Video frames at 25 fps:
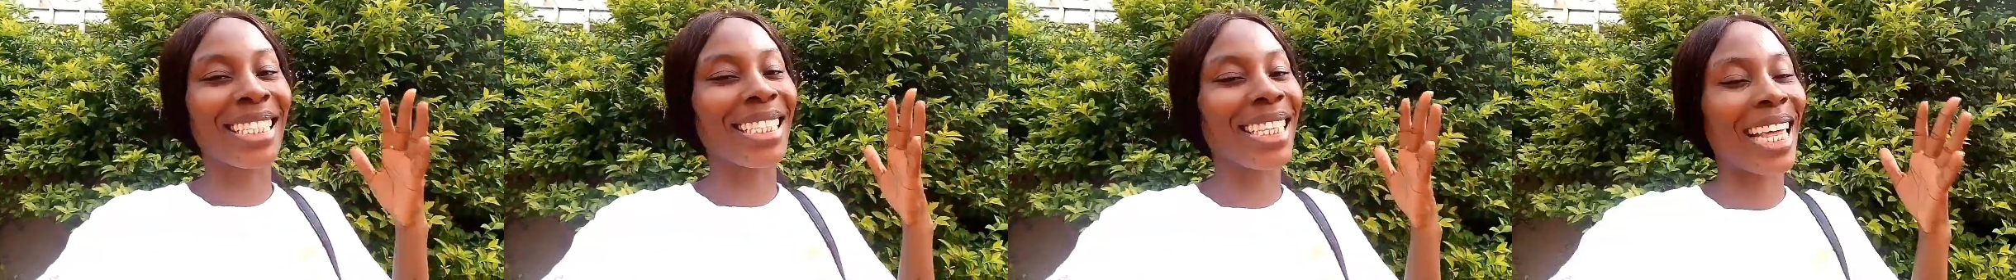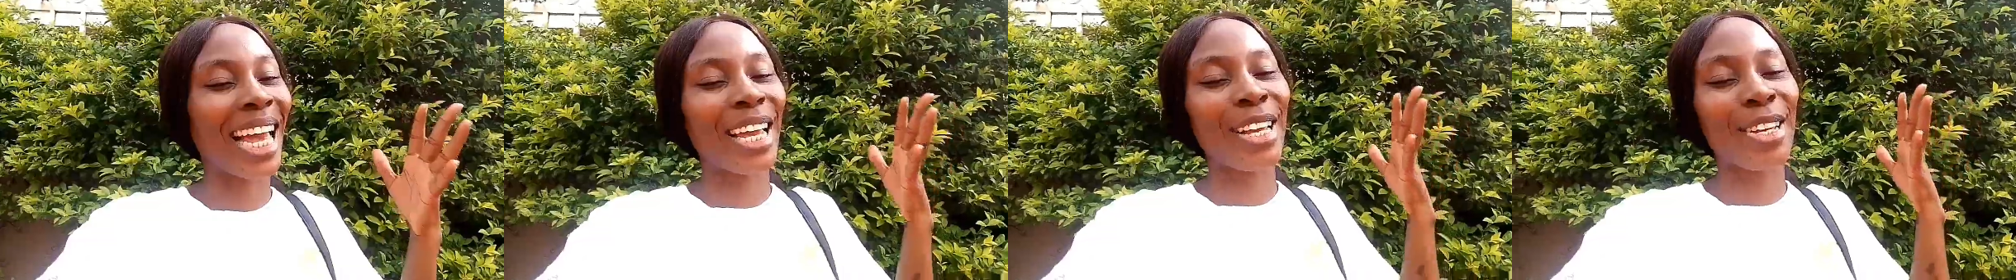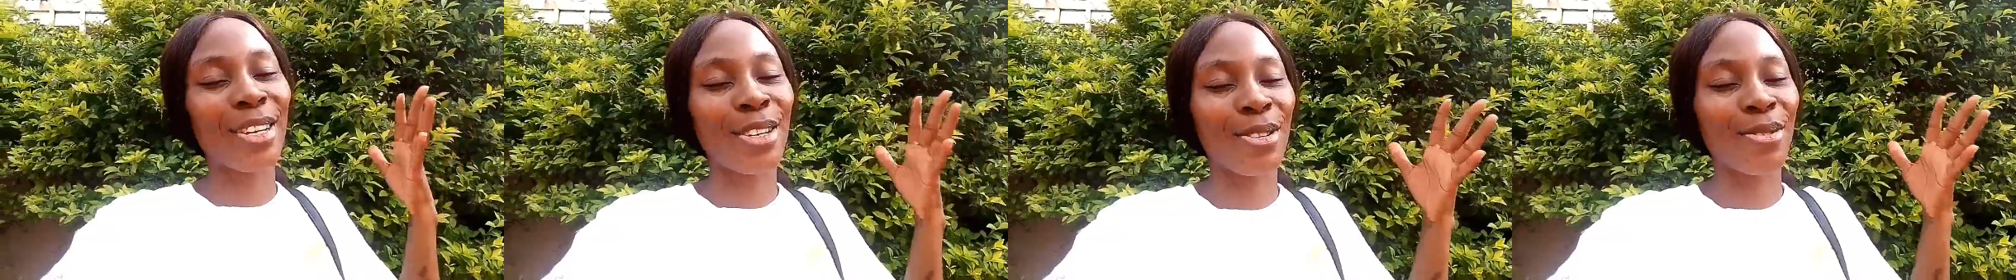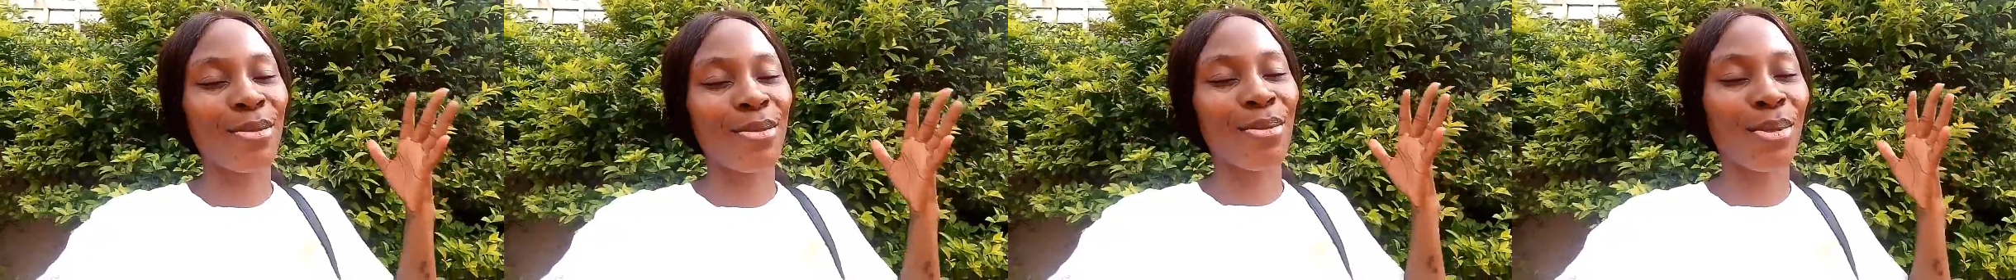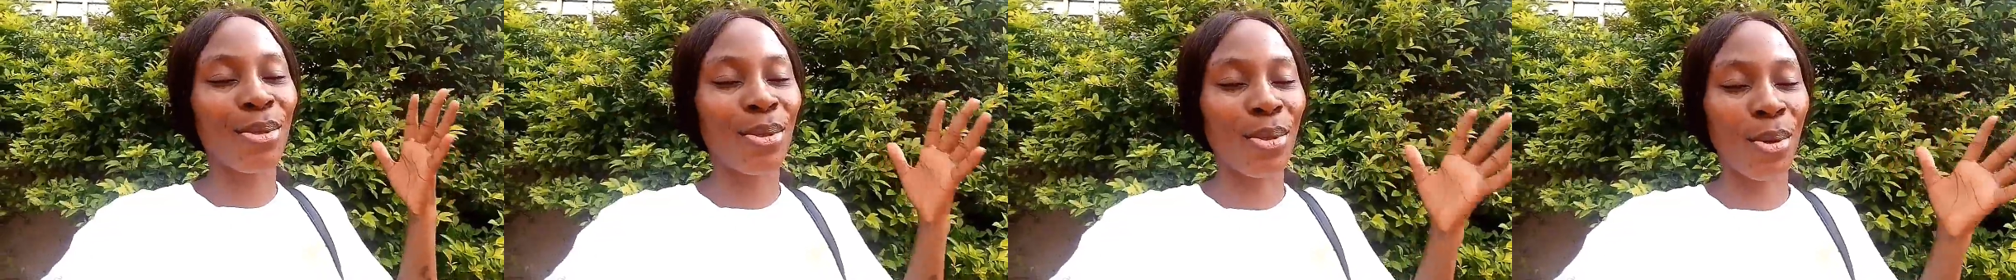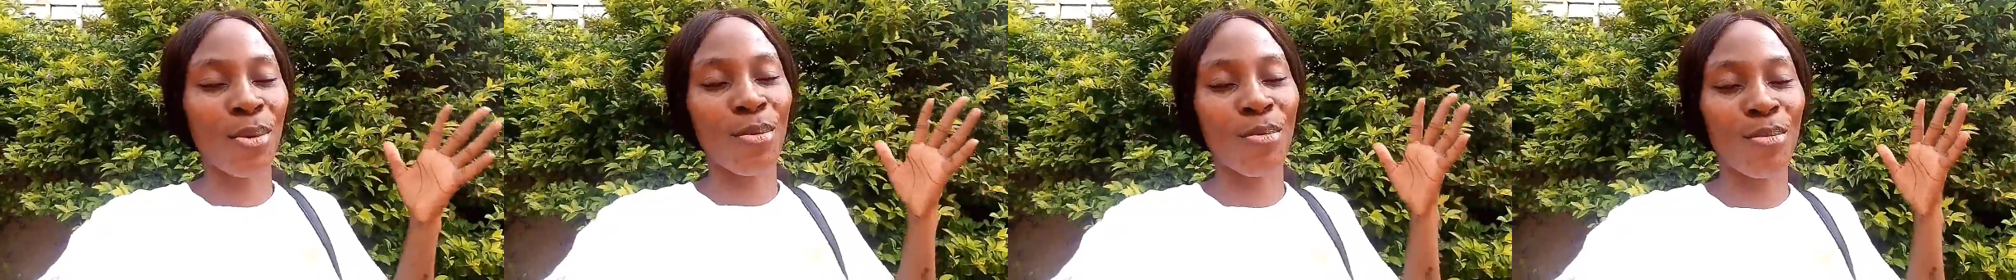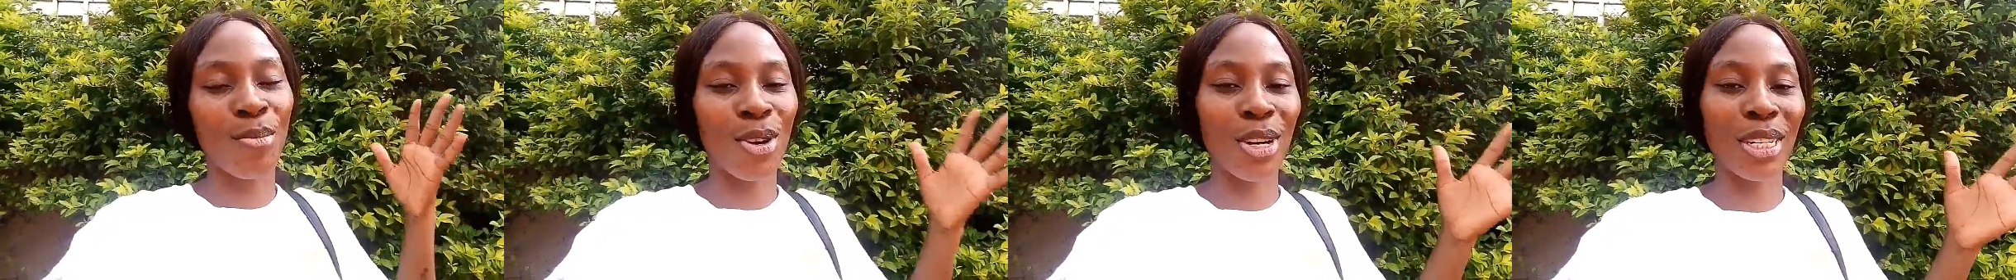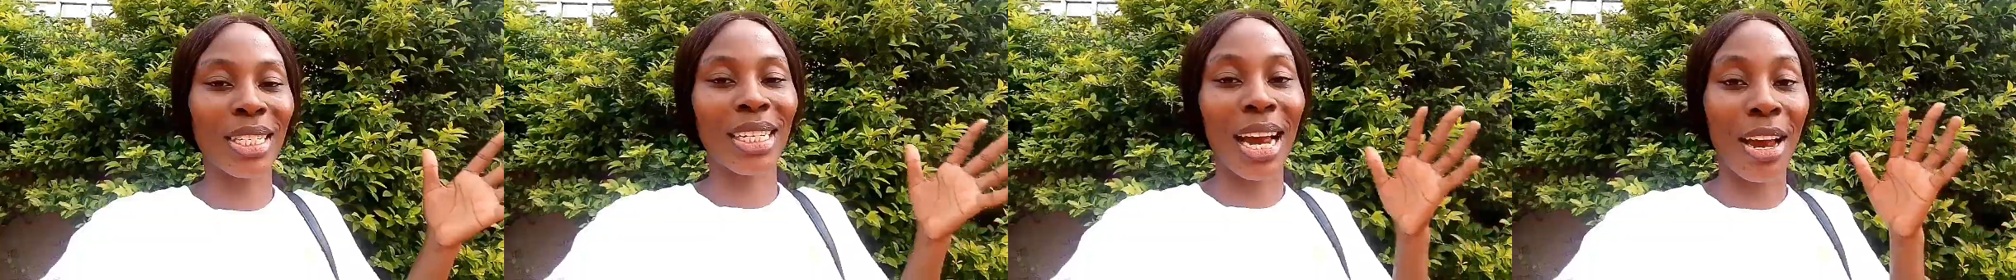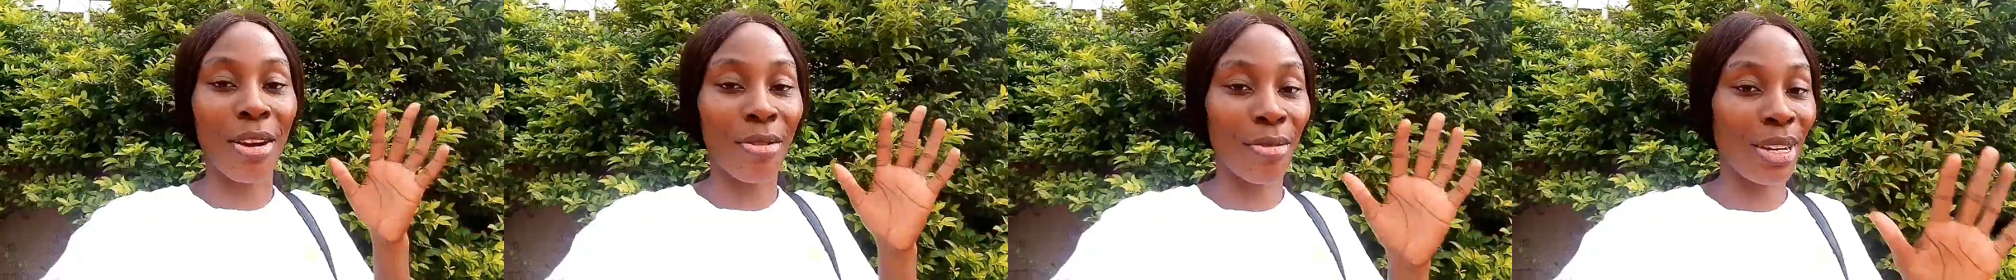Thank you so much.
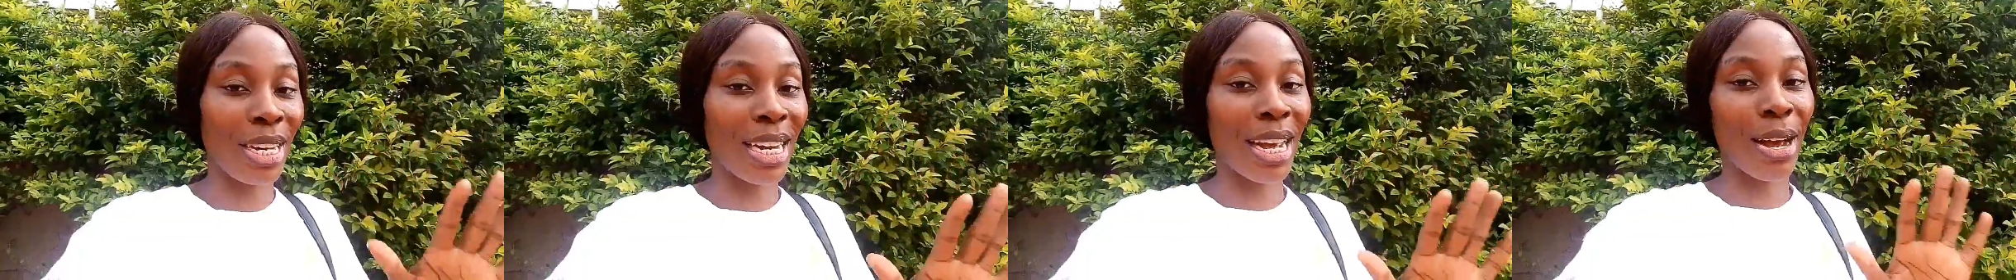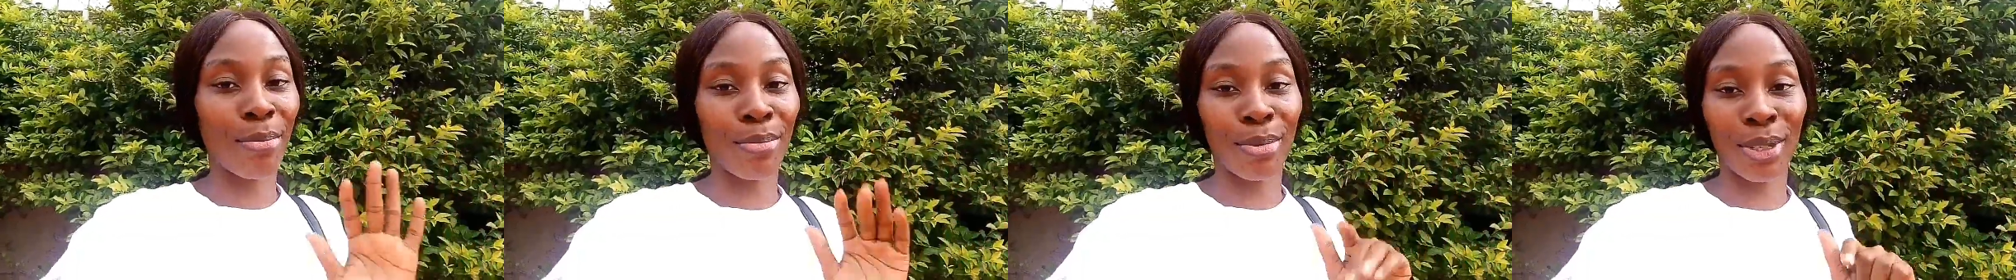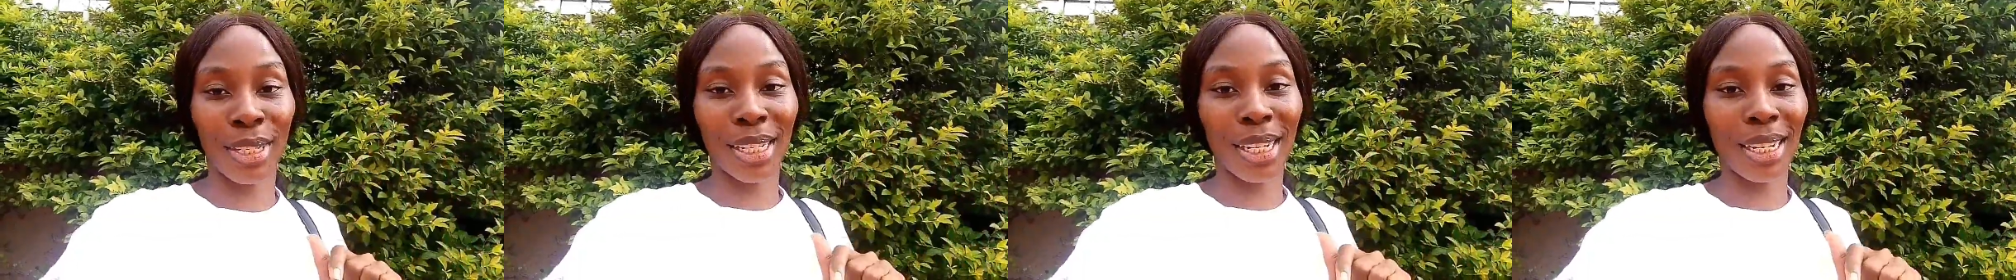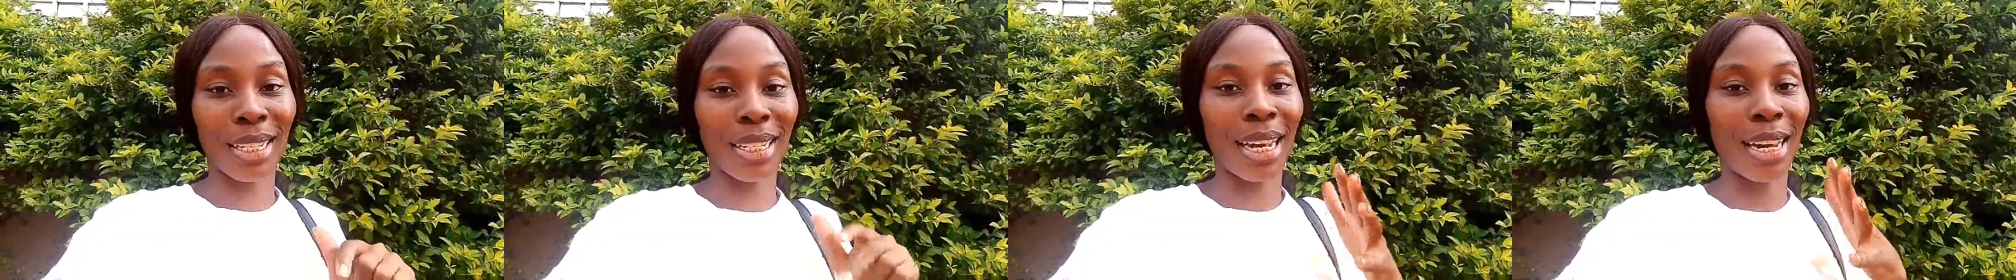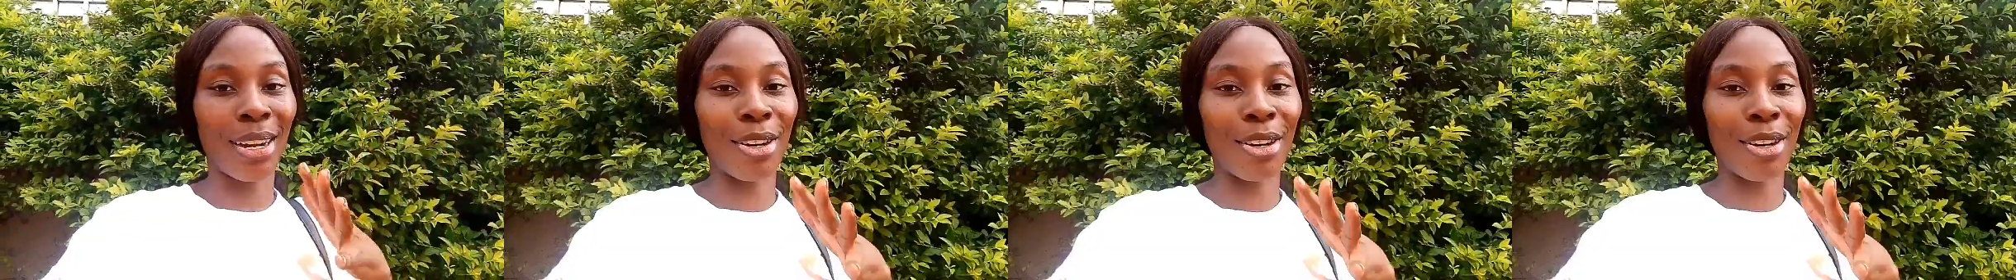I really appreciate it.